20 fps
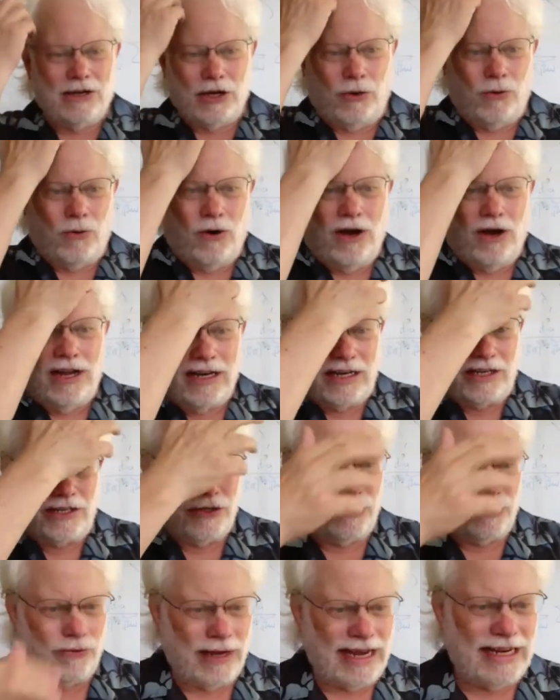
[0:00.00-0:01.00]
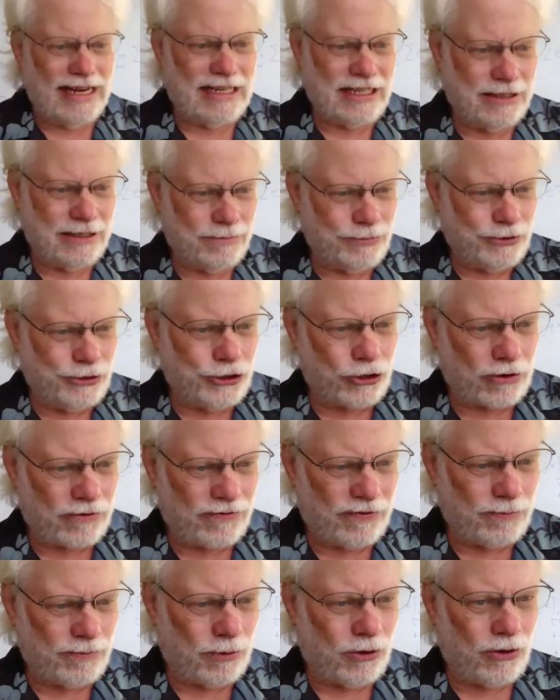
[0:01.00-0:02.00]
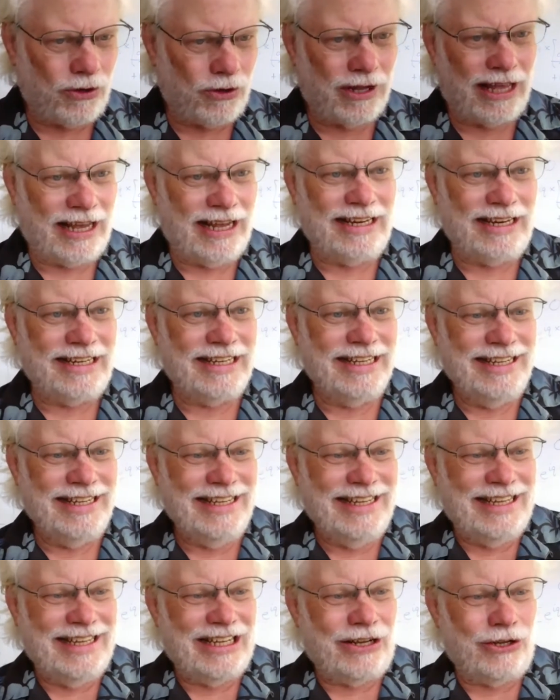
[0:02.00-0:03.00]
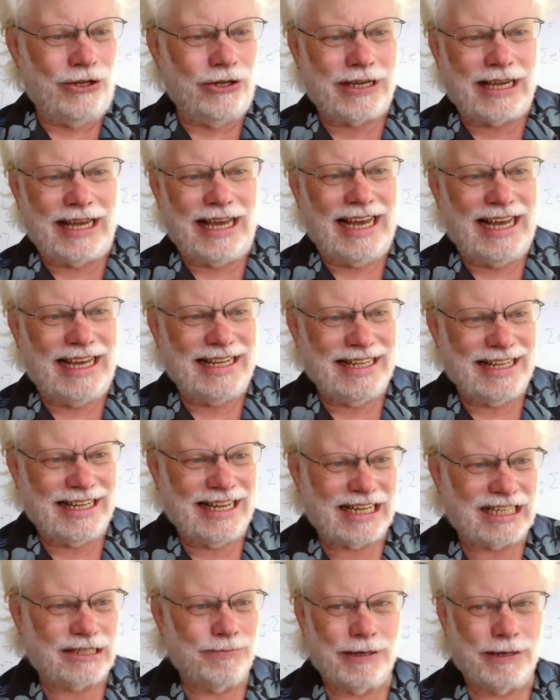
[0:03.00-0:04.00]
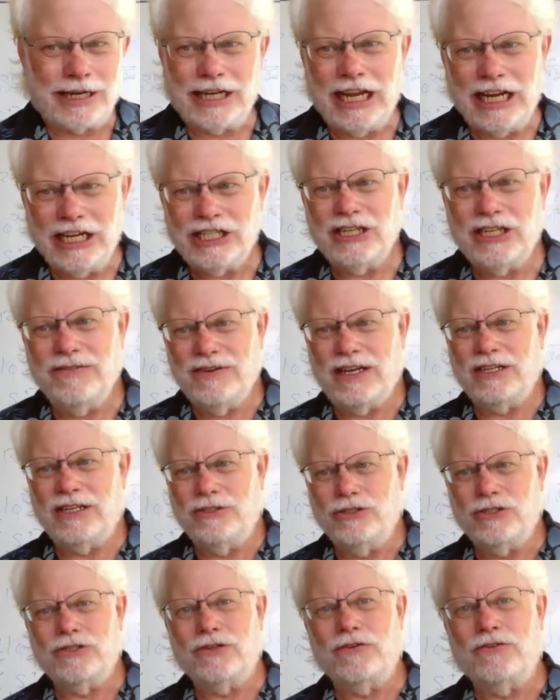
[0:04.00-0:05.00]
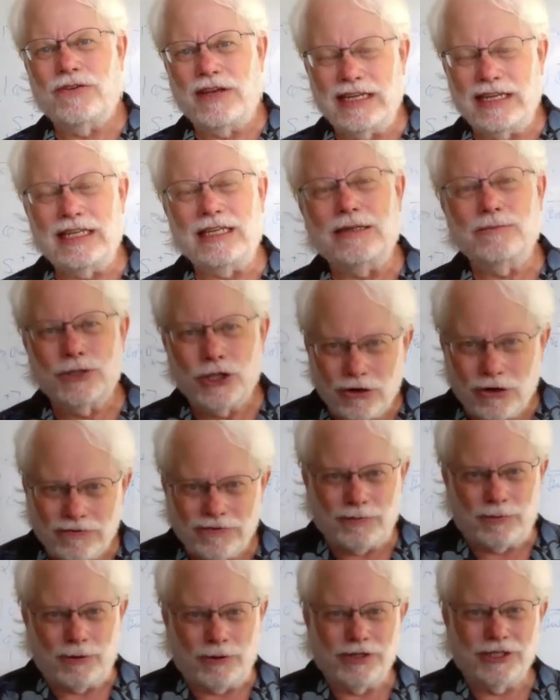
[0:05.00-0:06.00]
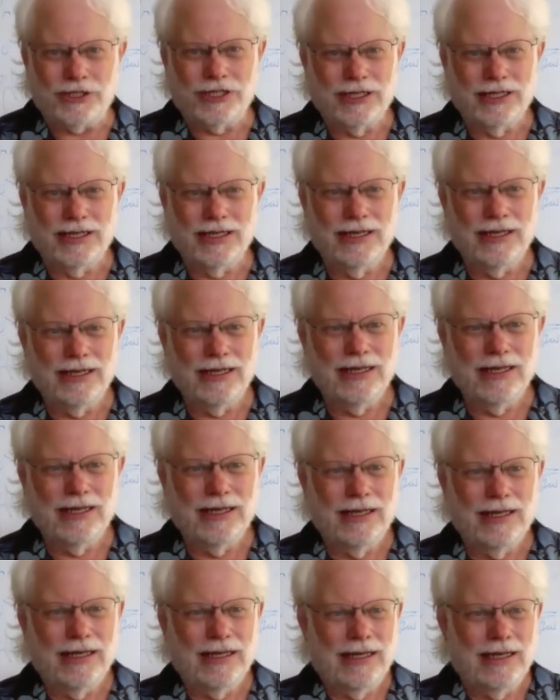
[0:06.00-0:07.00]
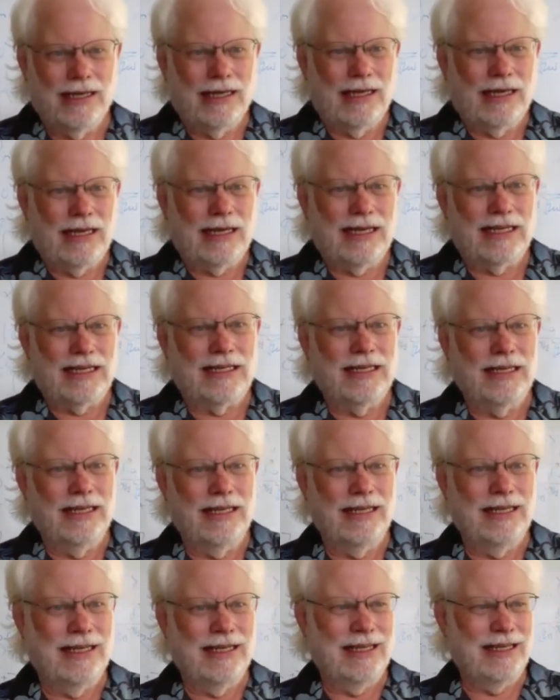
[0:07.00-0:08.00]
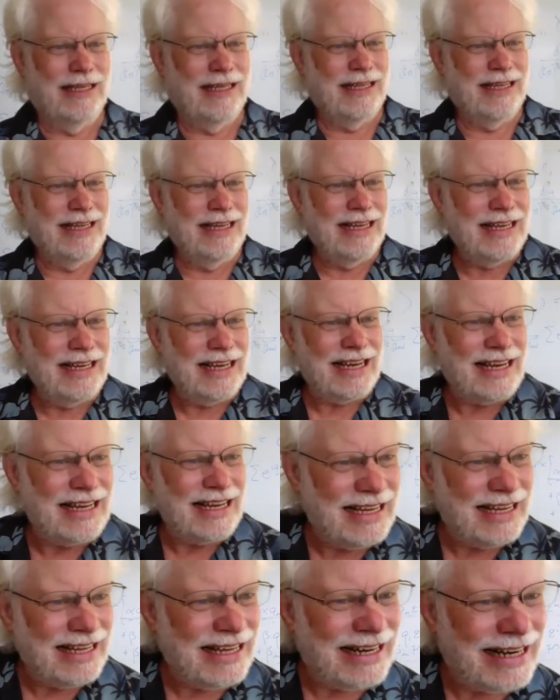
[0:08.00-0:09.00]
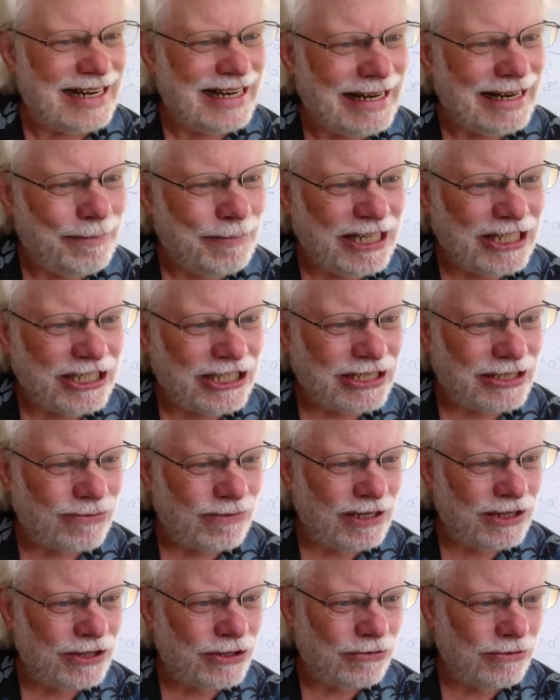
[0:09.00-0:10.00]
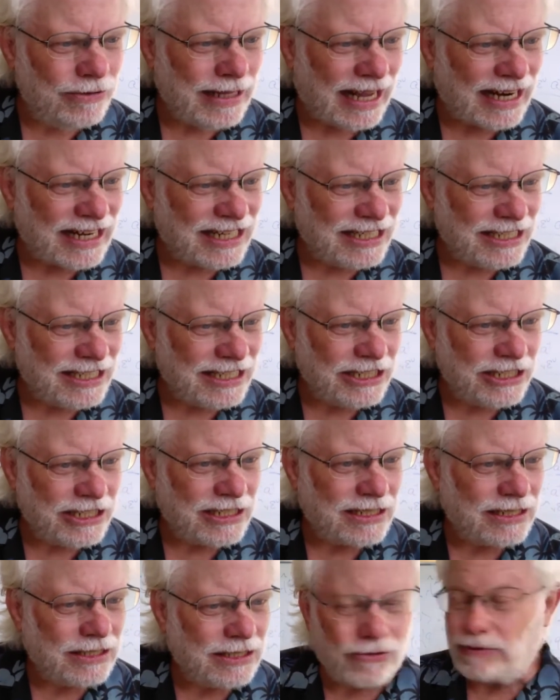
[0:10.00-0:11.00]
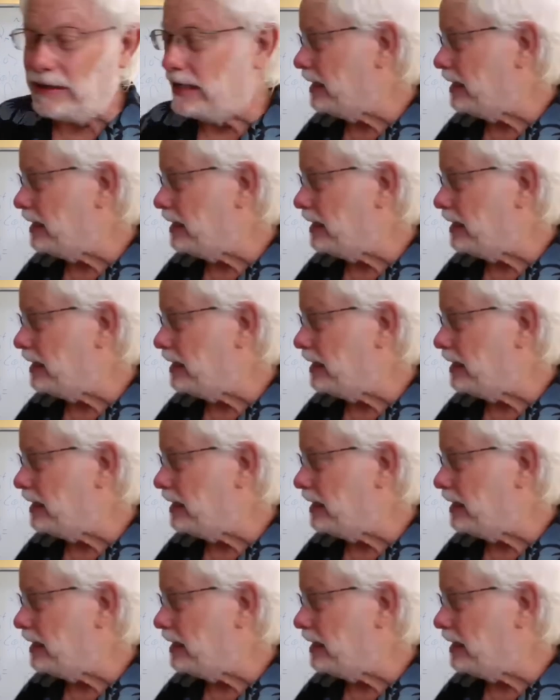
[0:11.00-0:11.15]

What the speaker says: go on to any observable and look at the expectation values of any observables. And let me just run through that because it's just 3